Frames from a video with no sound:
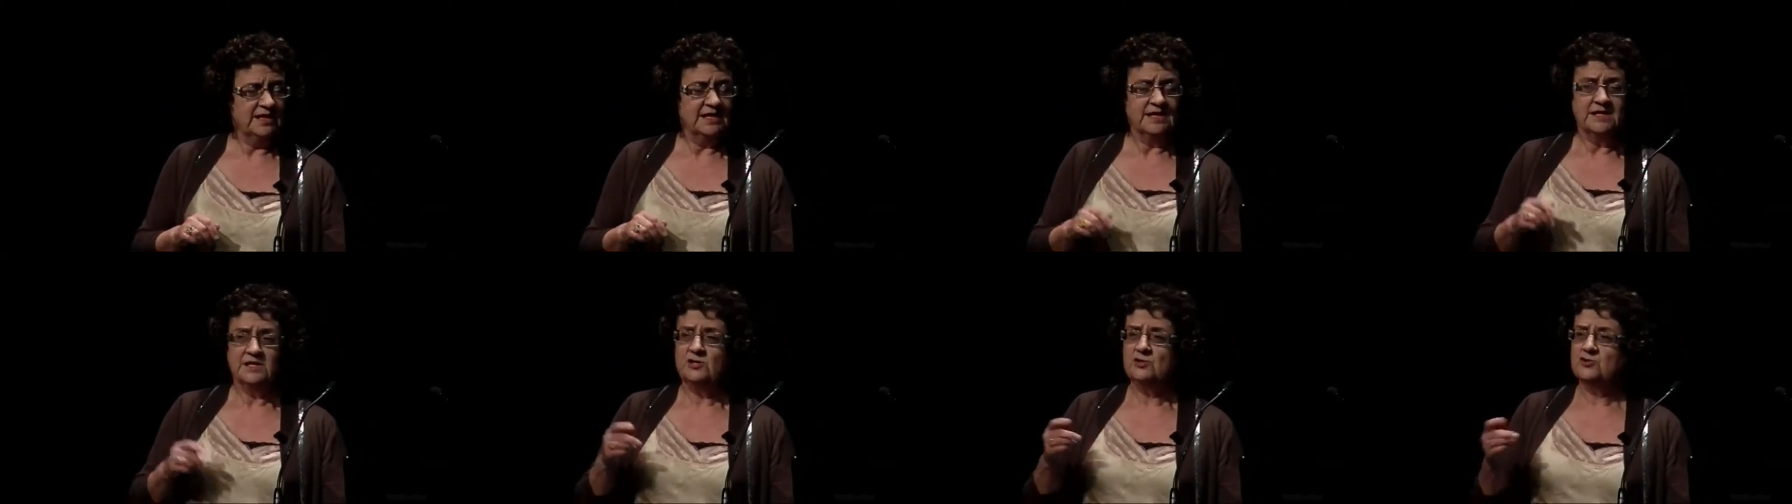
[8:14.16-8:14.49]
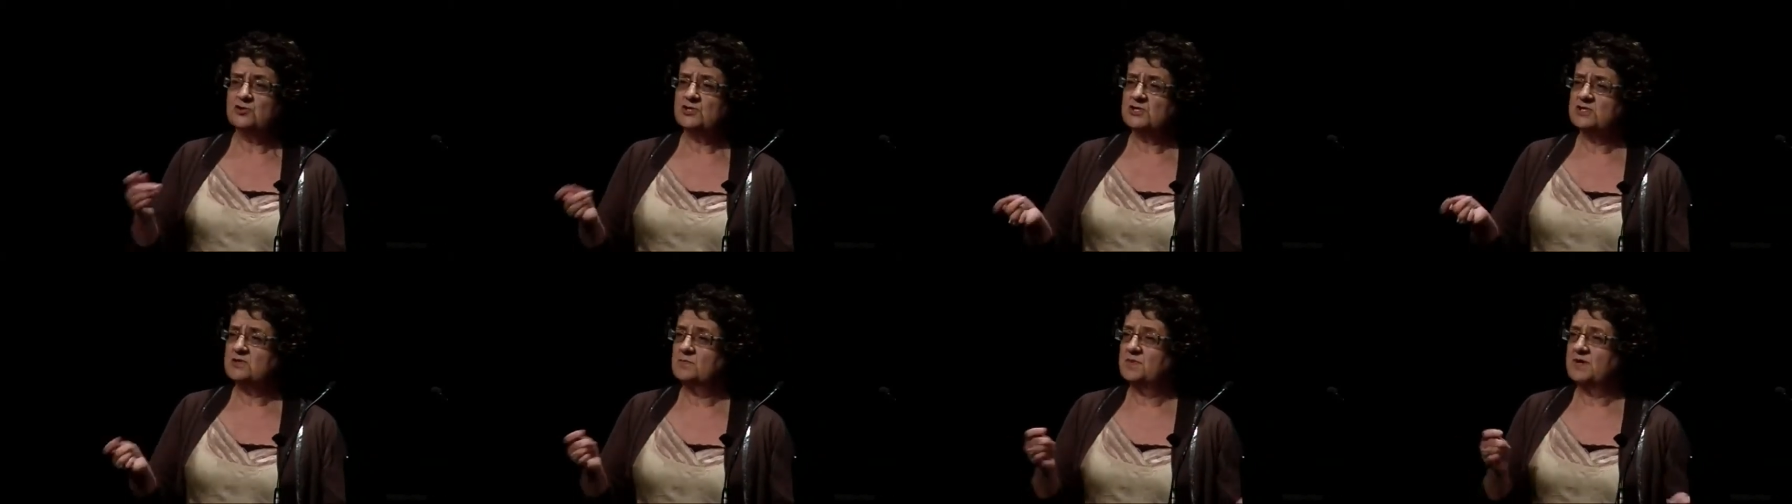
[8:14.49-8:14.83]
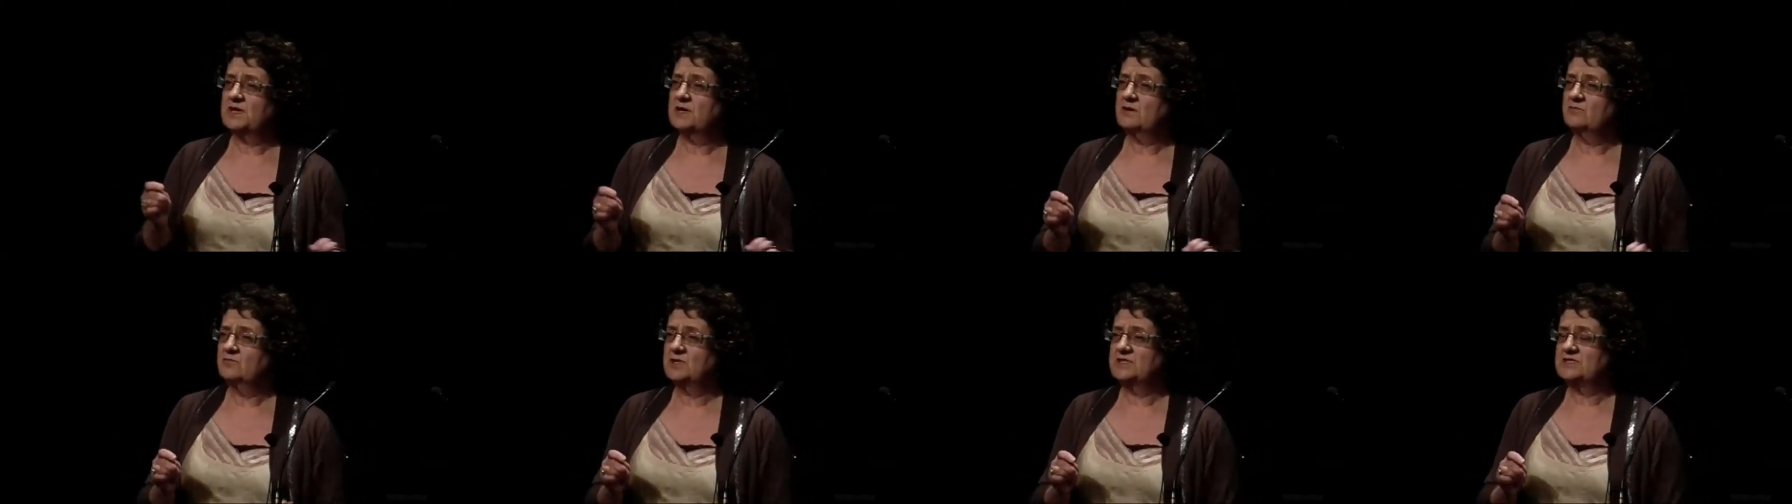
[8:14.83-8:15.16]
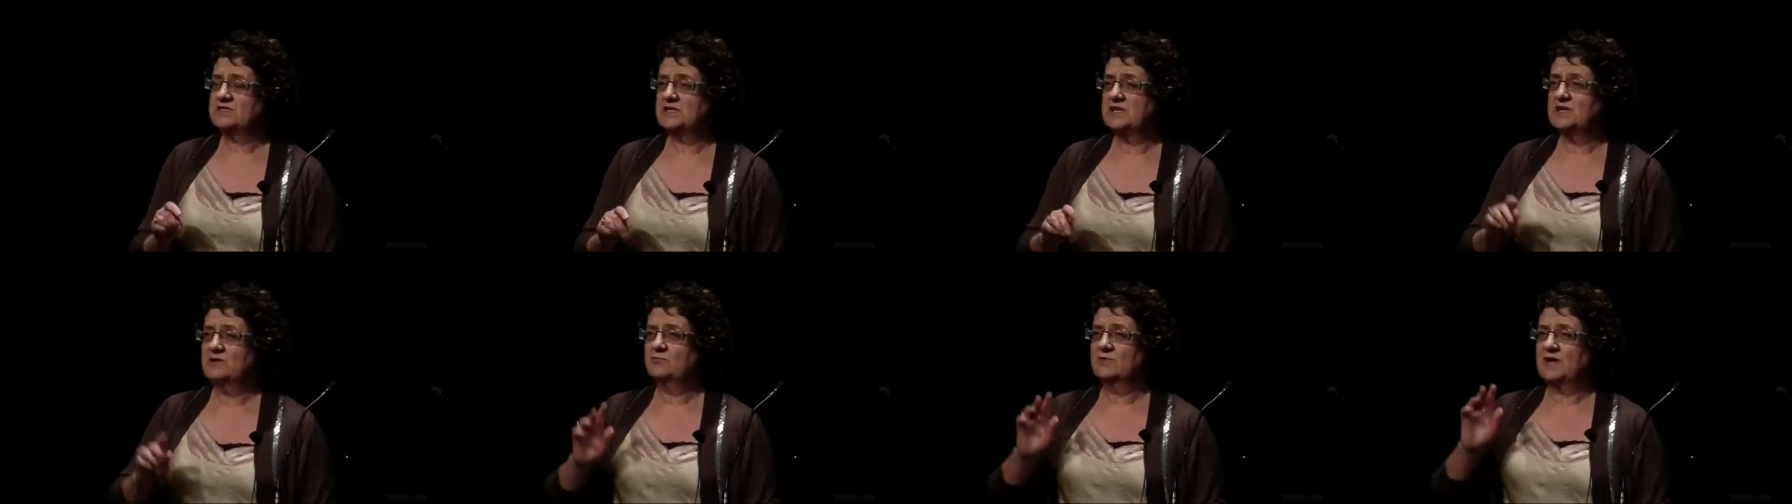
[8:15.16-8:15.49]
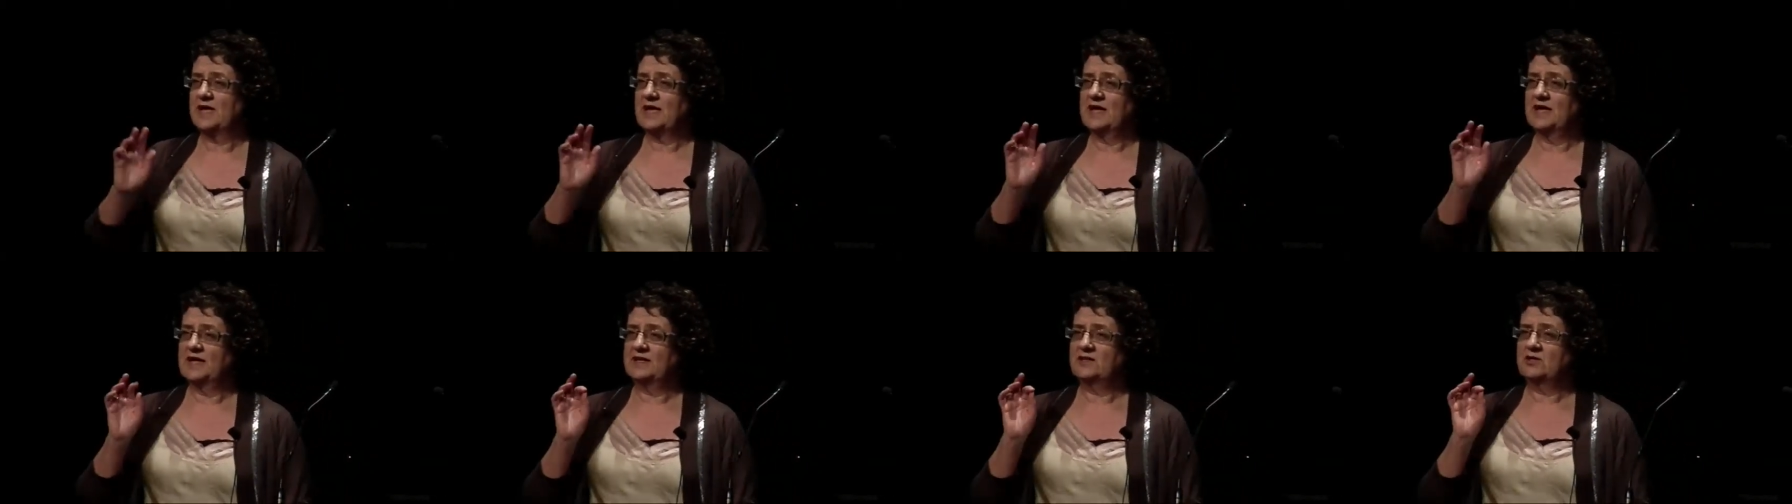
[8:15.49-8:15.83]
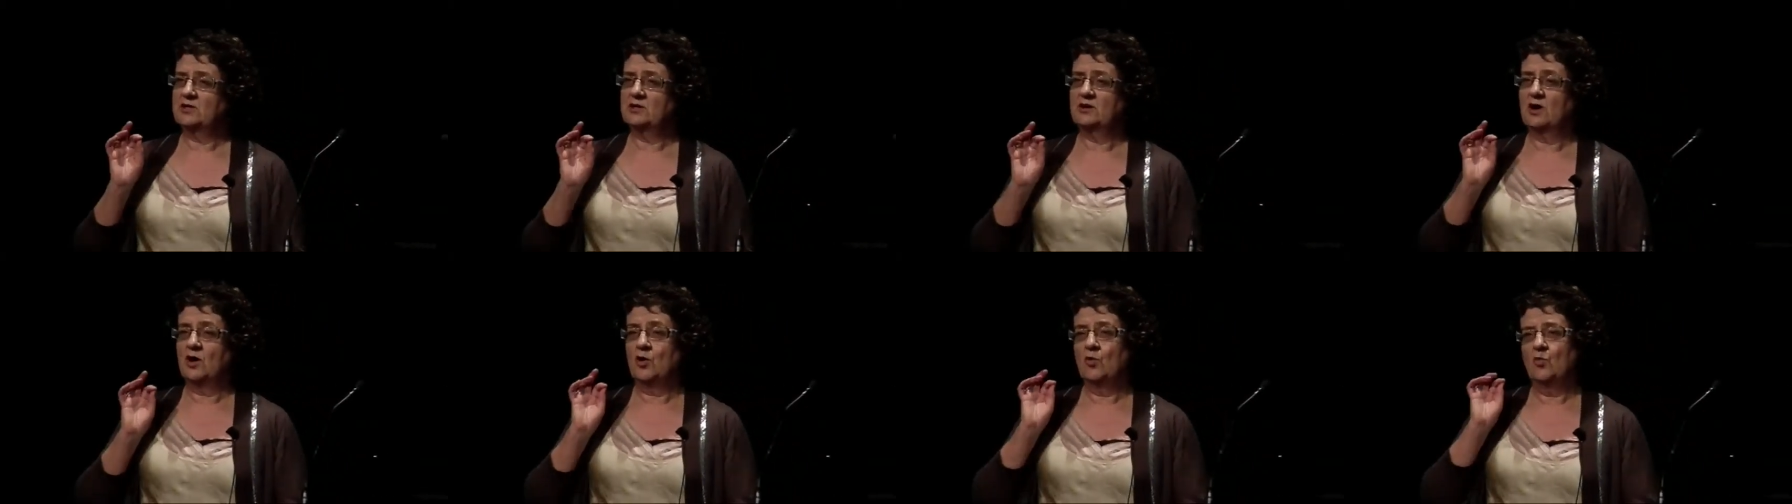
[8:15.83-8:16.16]
Used to be we said we had, you
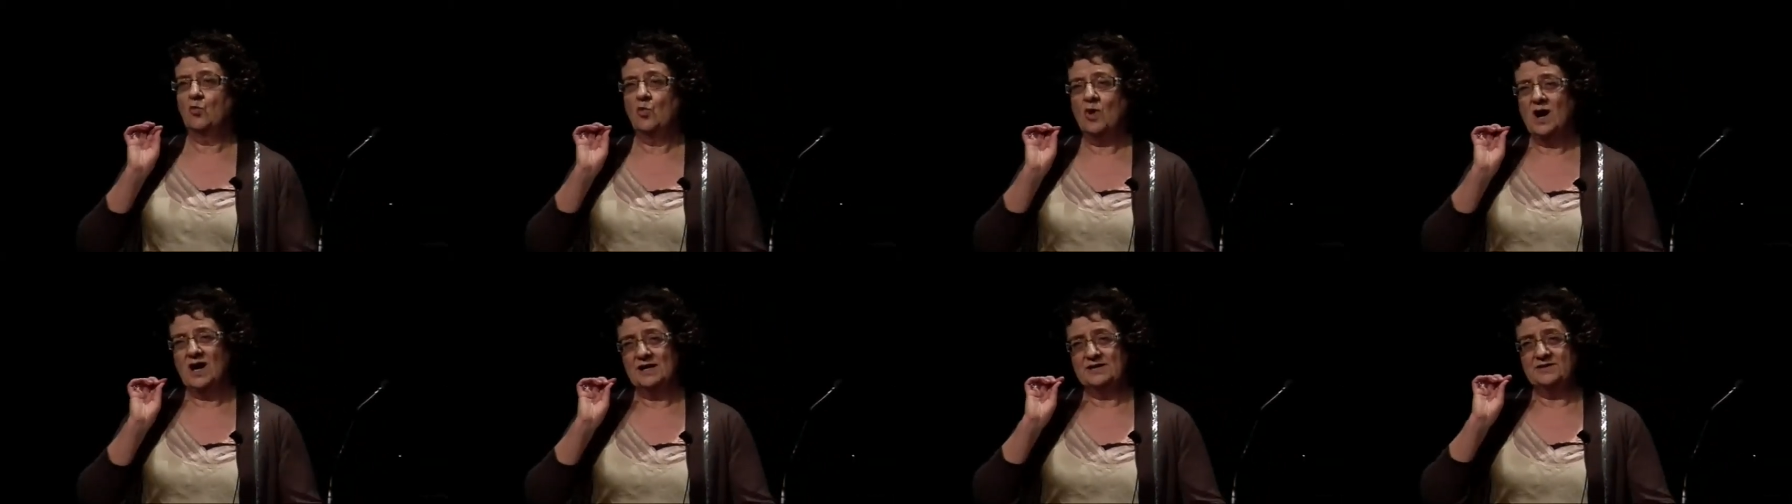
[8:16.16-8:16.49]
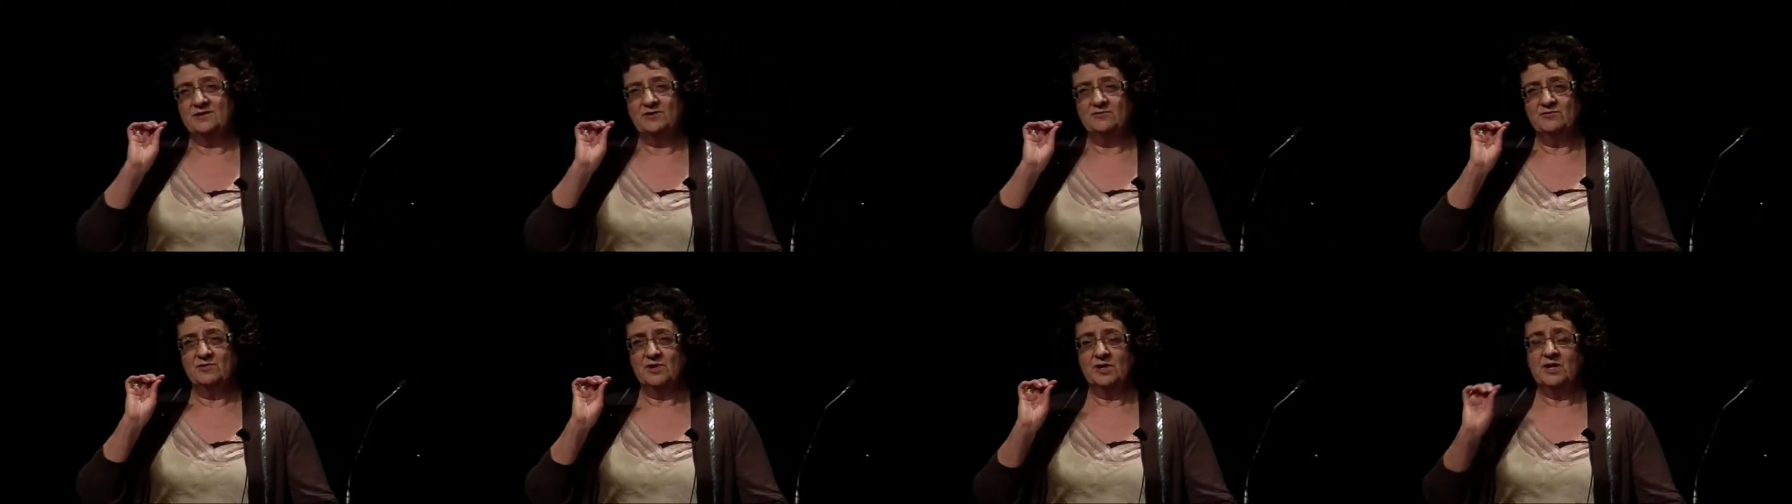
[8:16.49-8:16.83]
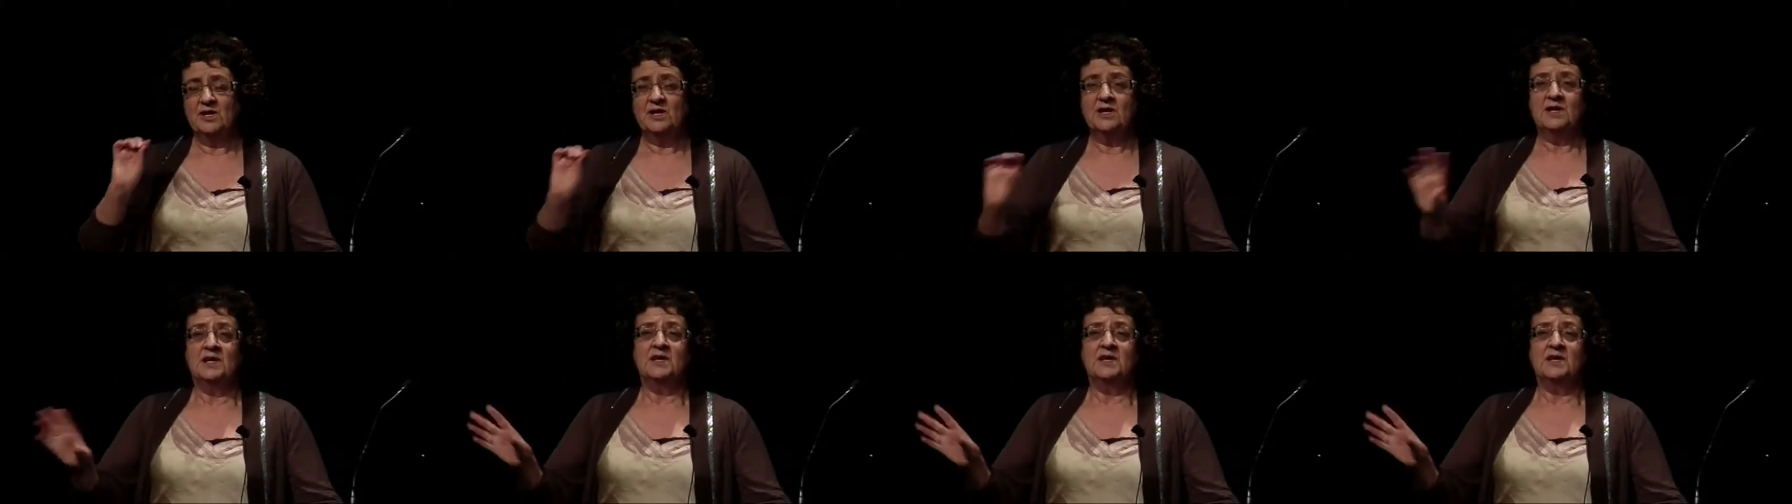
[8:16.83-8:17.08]
know, one